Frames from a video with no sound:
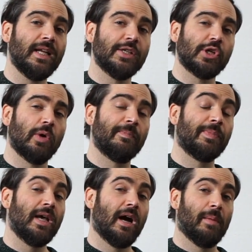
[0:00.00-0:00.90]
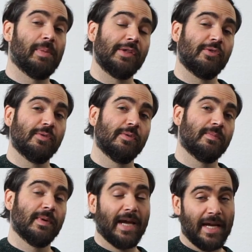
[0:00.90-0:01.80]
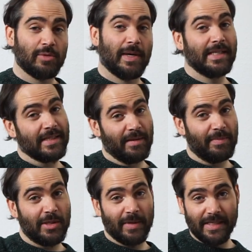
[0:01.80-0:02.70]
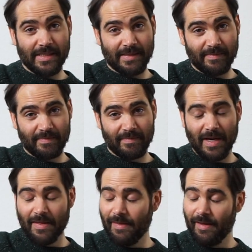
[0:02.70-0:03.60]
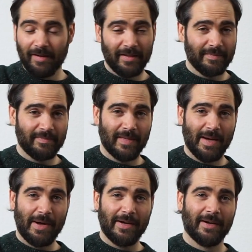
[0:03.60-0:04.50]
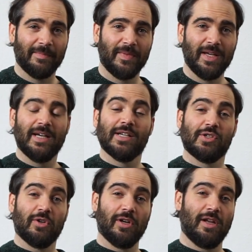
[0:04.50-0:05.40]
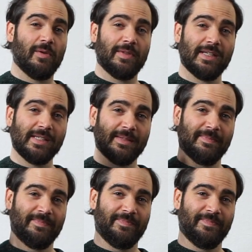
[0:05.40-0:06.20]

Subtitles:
So I'll play through A twice, then B twice, and then I'm out of here. So good luck with this.